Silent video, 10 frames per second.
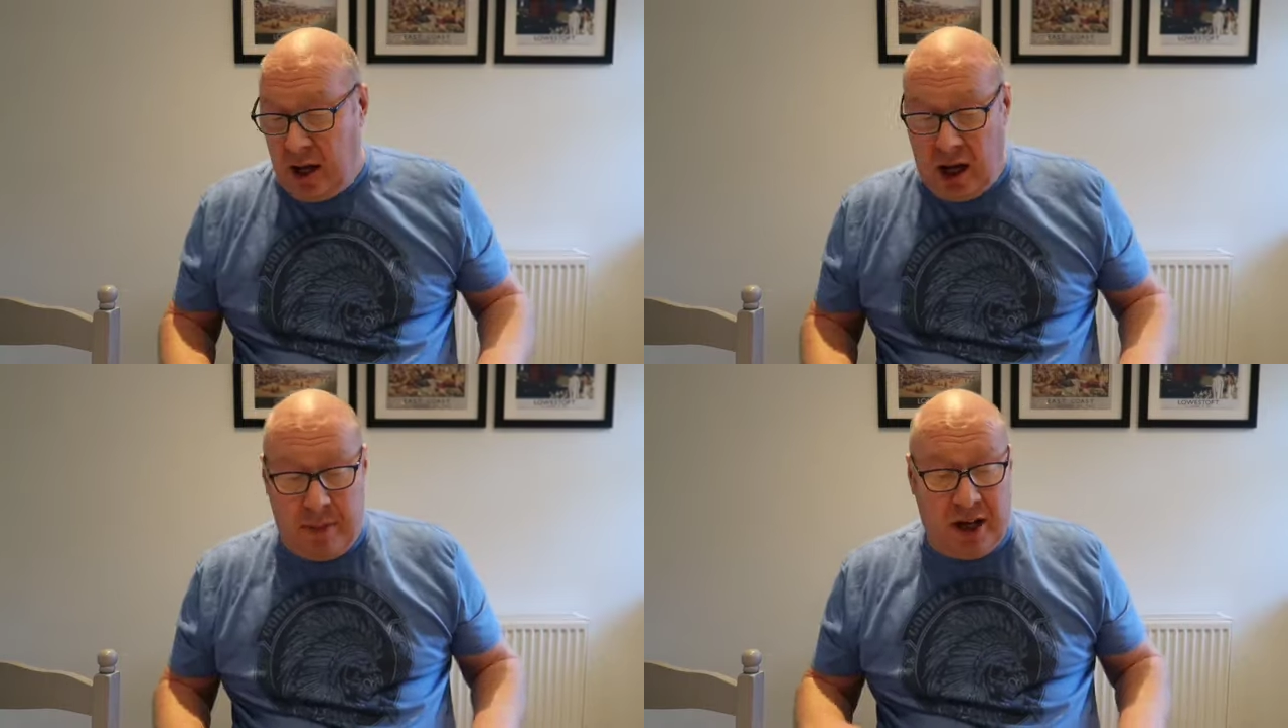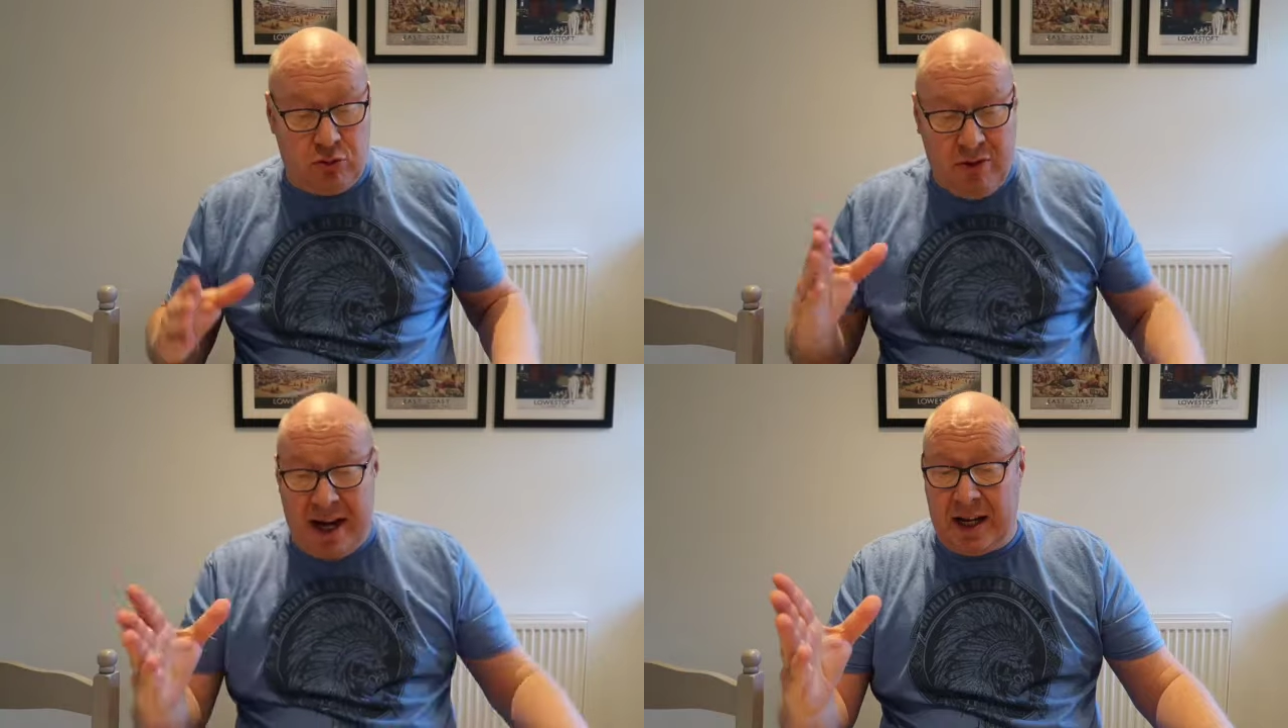Um, it's
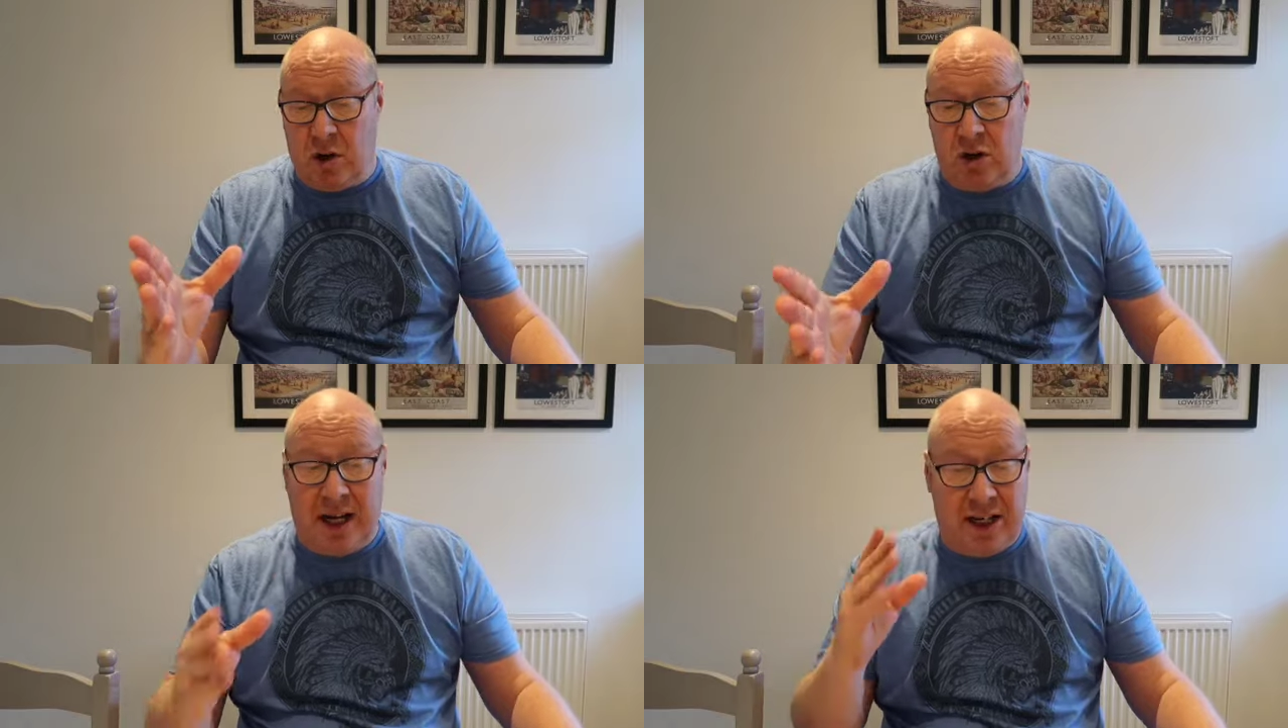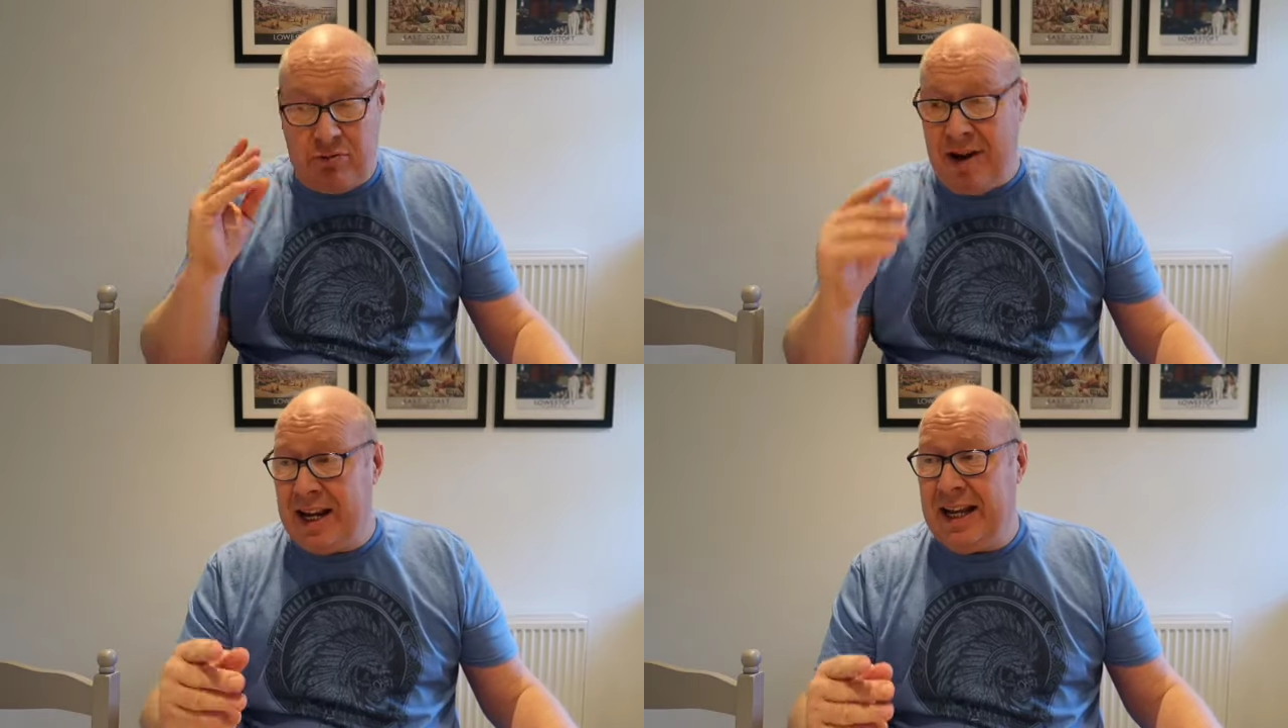really good, it's
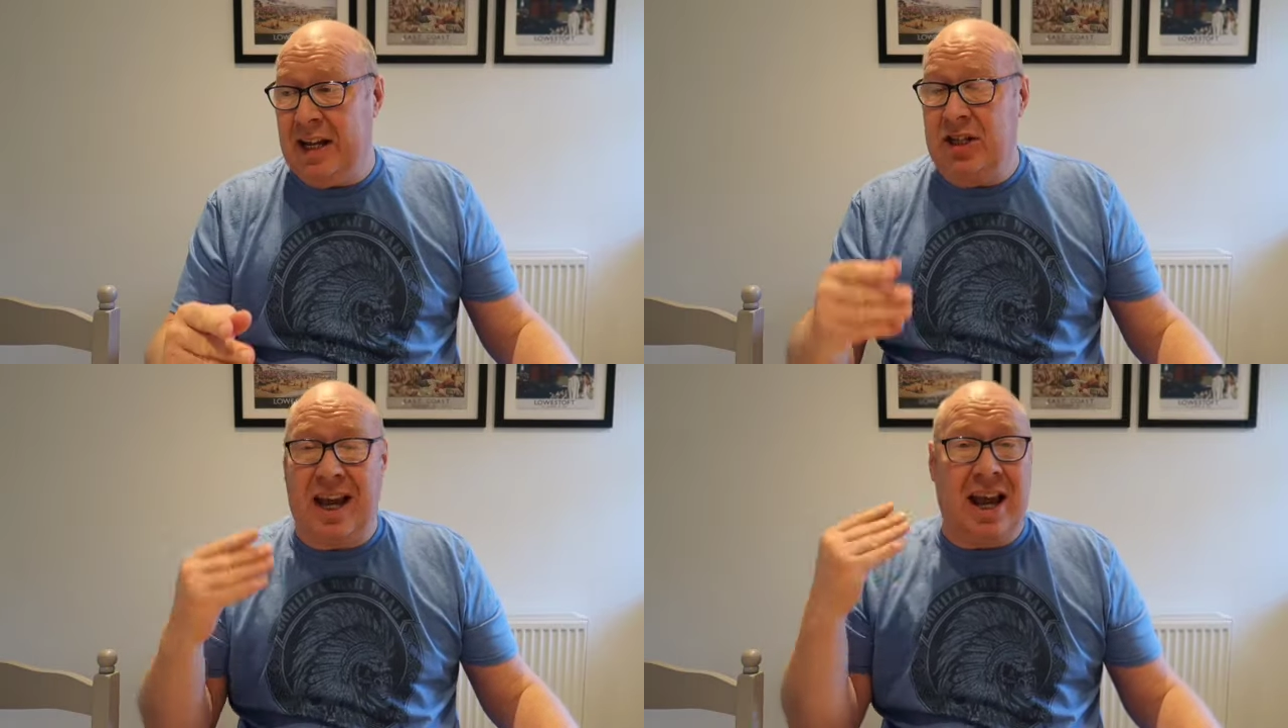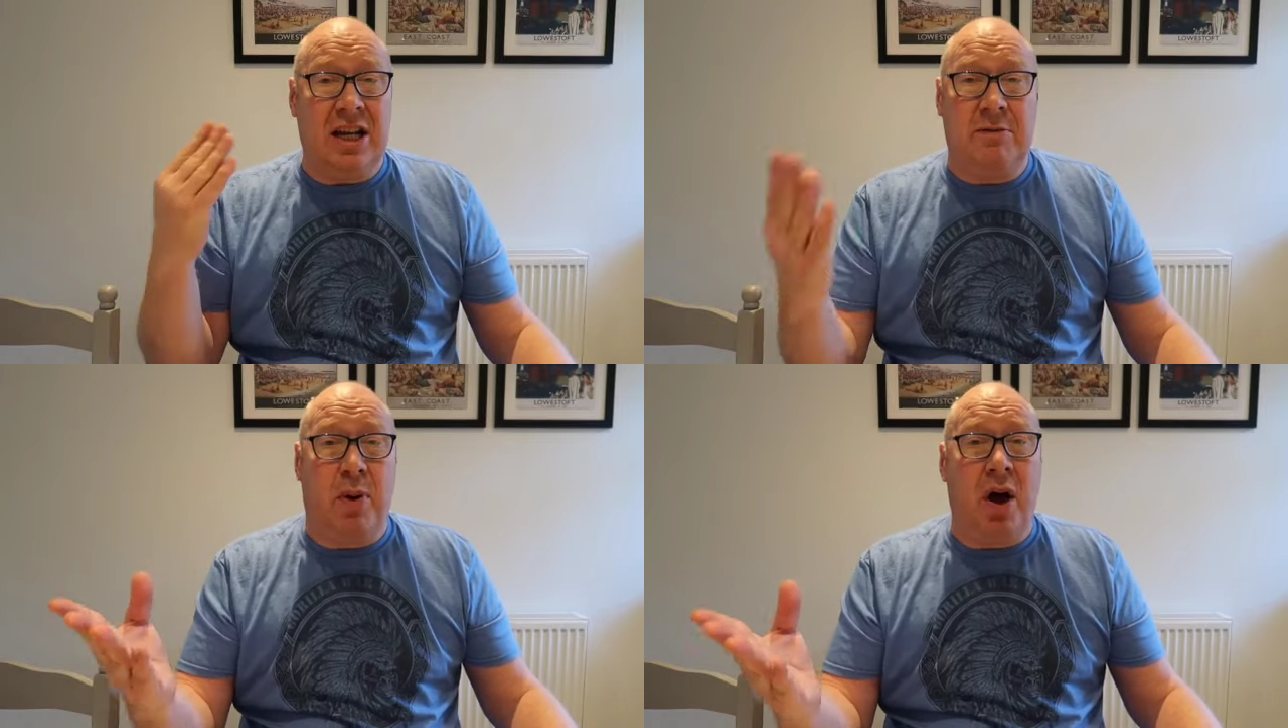really easy and
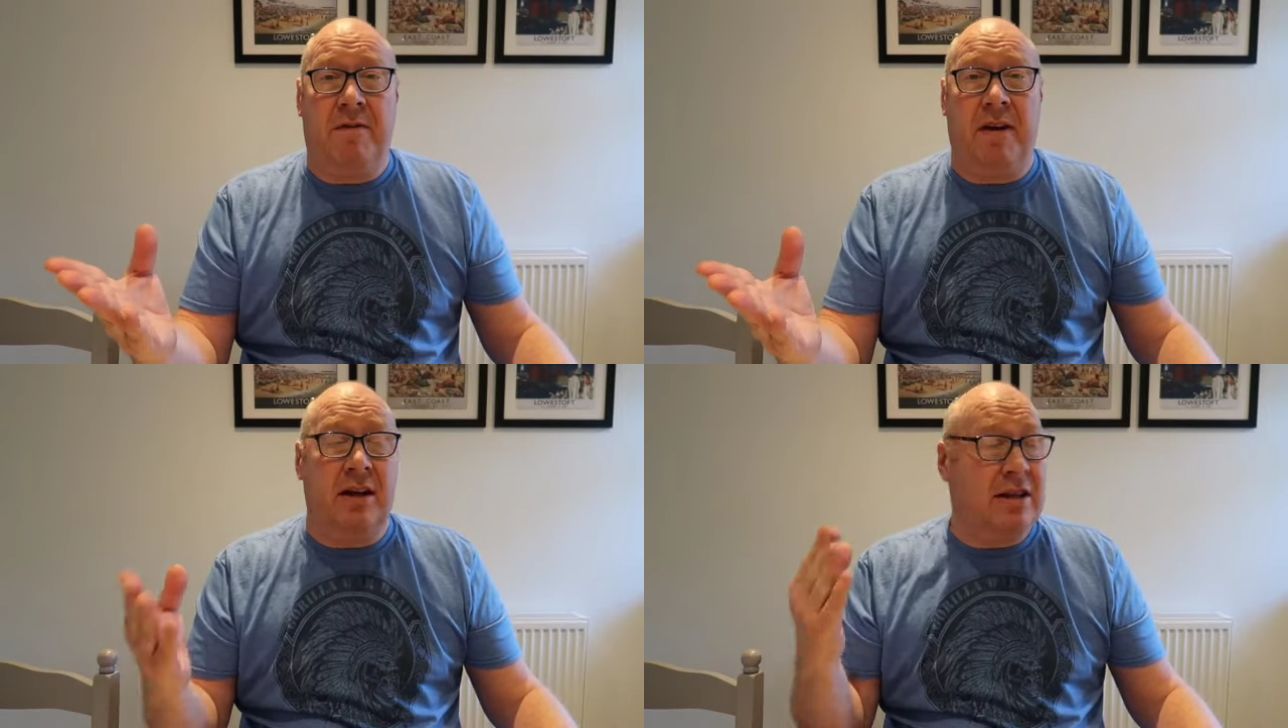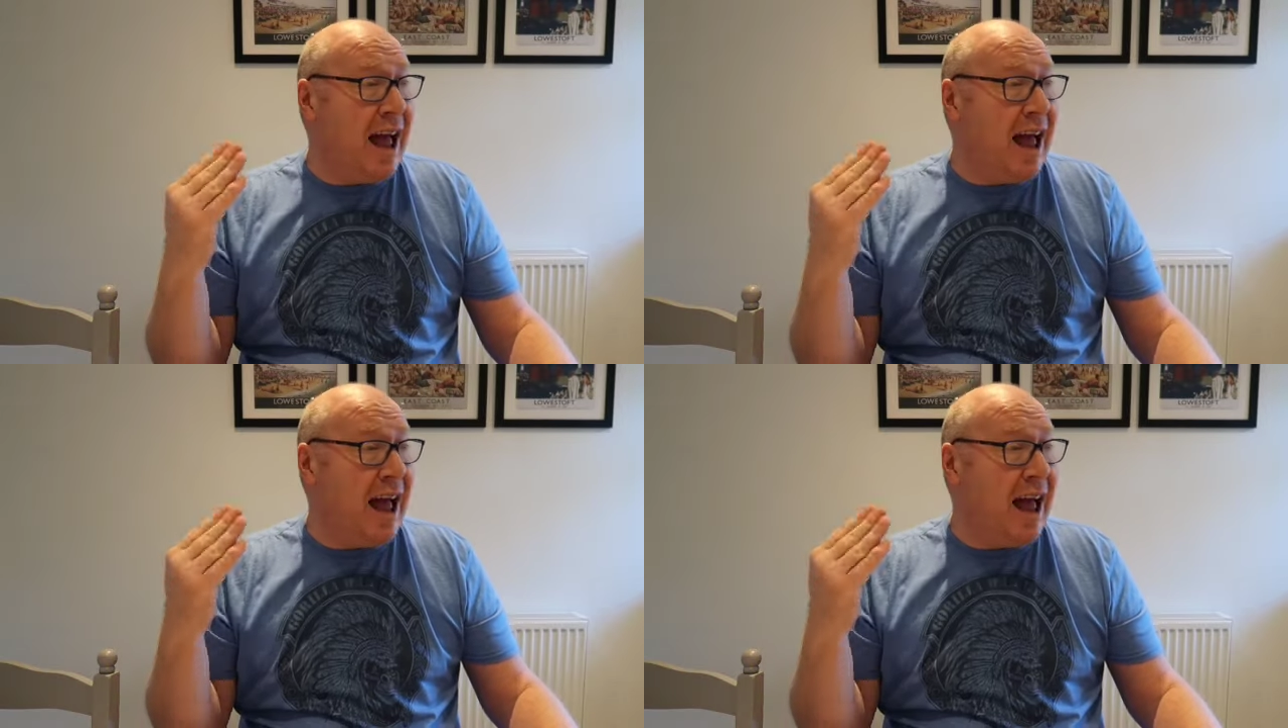it's perfect.